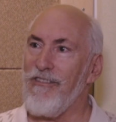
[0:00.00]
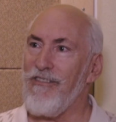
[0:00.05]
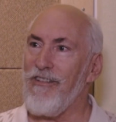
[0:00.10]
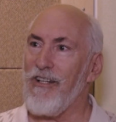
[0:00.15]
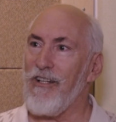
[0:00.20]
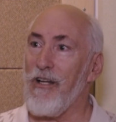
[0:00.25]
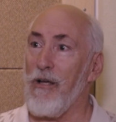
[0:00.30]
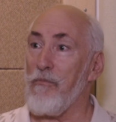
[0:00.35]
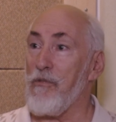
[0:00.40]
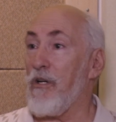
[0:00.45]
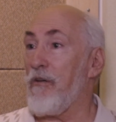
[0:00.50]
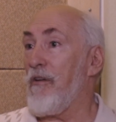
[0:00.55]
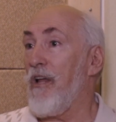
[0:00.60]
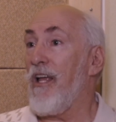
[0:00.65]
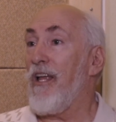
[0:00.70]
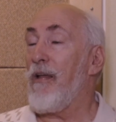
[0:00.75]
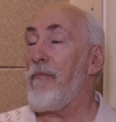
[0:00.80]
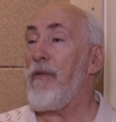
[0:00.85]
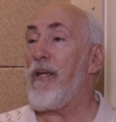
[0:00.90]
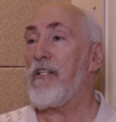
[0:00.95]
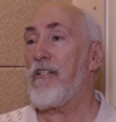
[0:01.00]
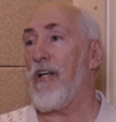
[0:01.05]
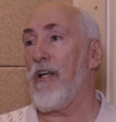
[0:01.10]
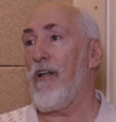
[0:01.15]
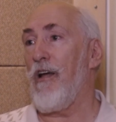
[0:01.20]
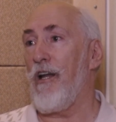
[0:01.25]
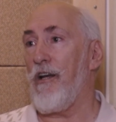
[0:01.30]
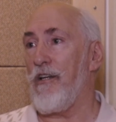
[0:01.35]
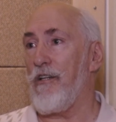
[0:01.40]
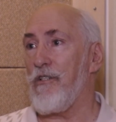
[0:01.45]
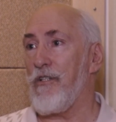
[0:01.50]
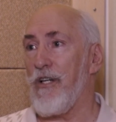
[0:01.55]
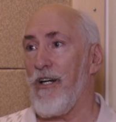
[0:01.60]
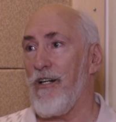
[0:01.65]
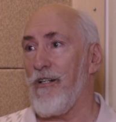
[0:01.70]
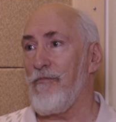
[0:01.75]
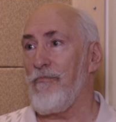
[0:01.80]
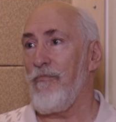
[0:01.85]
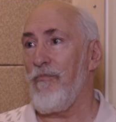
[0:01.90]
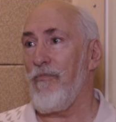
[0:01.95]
It comes out. It makes it a lot easier.